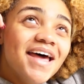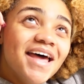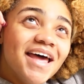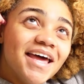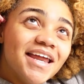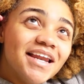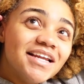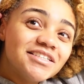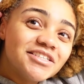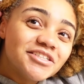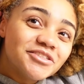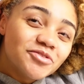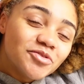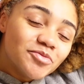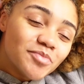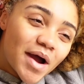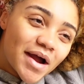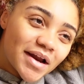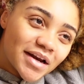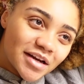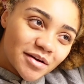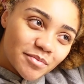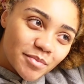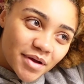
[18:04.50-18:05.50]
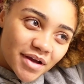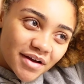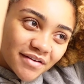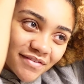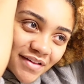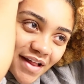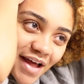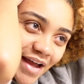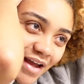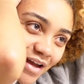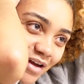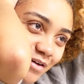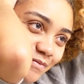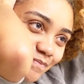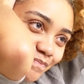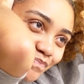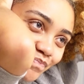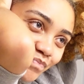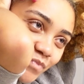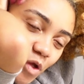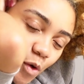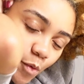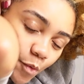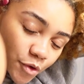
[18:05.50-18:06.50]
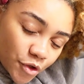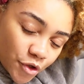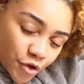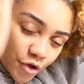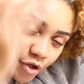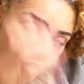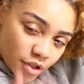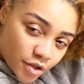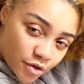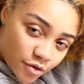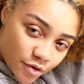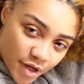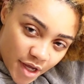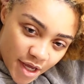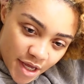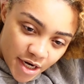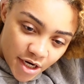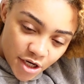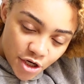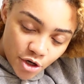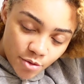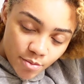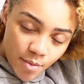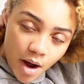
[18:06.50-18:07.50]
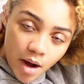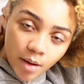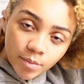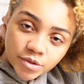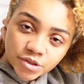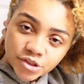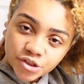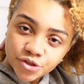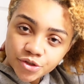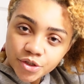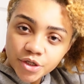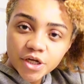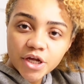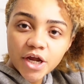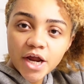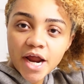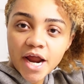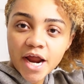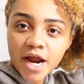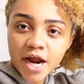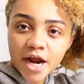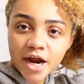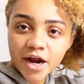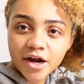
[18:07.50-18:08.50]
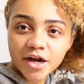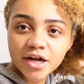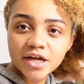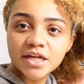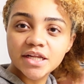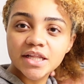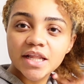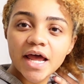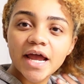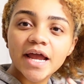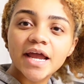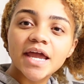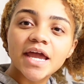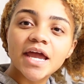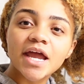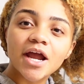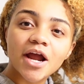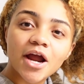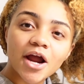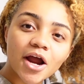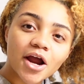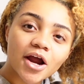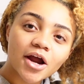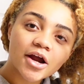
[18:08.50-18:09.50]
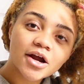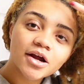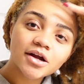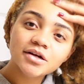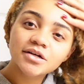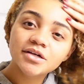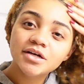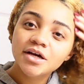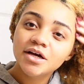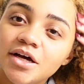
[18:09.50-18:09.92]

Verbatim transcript: And it just reminded me of like when you're a little kid and your mom was doing your hair and like it hurt.